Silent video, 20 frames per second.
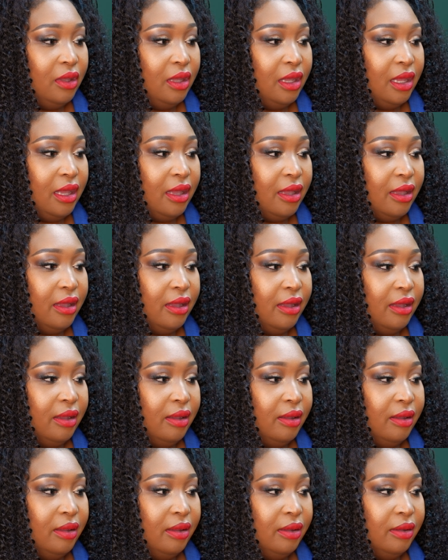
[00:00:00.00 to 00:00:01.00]

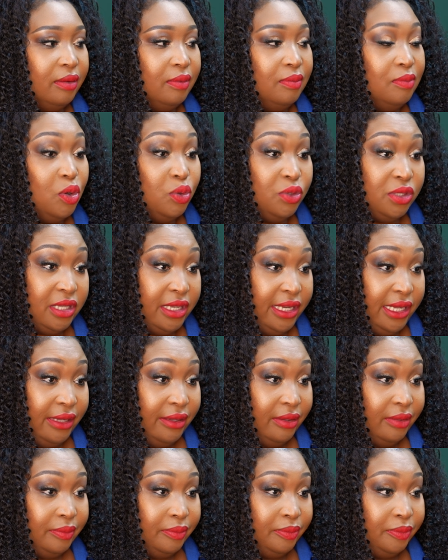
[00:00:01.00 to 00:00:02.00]

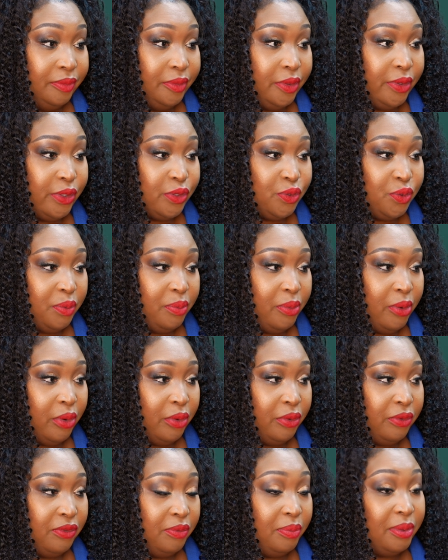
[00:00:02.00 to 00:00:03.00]
mostly because we're
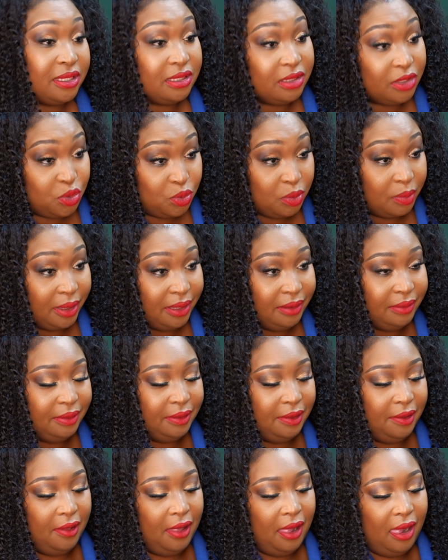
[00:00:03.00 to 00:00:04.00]
both
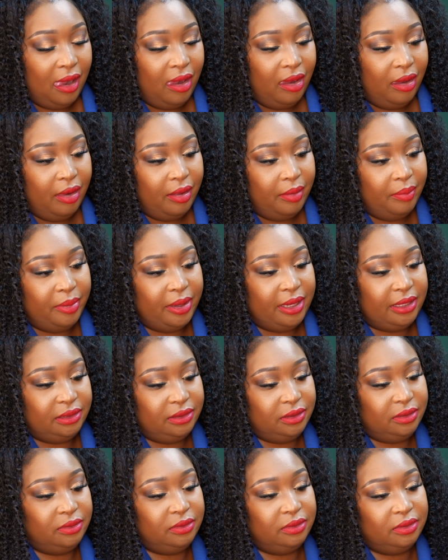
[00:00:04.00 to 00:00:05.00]
businesswomen,
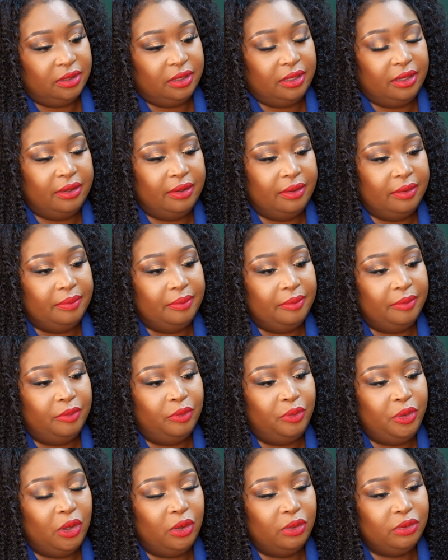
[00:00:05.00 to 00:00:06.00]
but
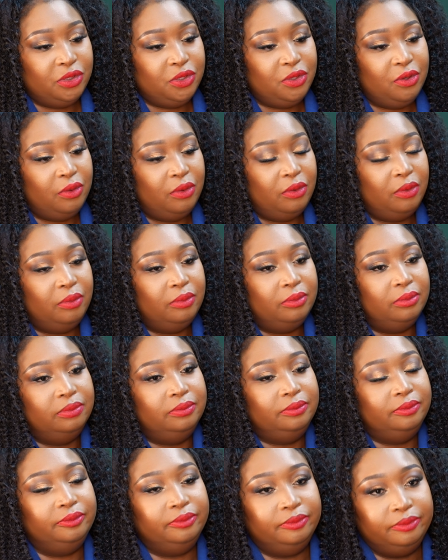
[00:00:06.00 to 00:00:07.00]
we also
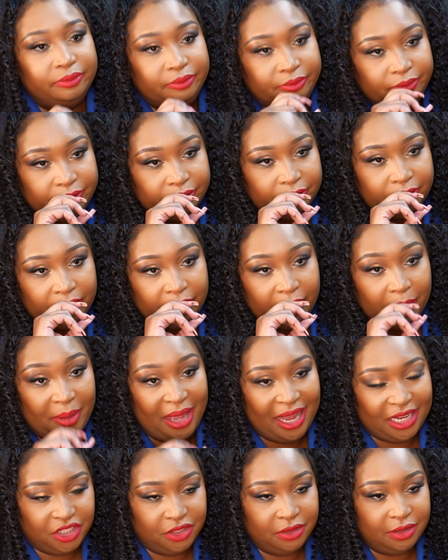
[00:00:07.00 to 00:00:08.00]

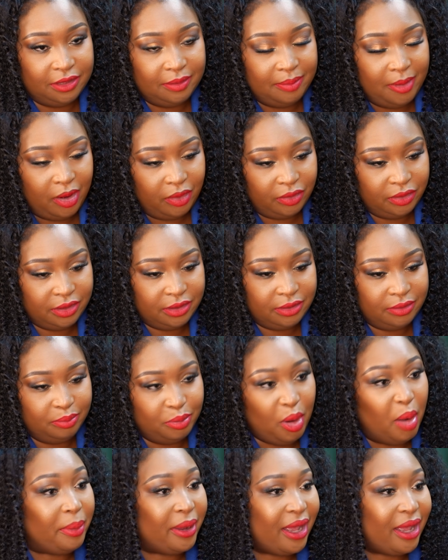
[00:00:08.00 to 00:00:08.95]
passionate about pop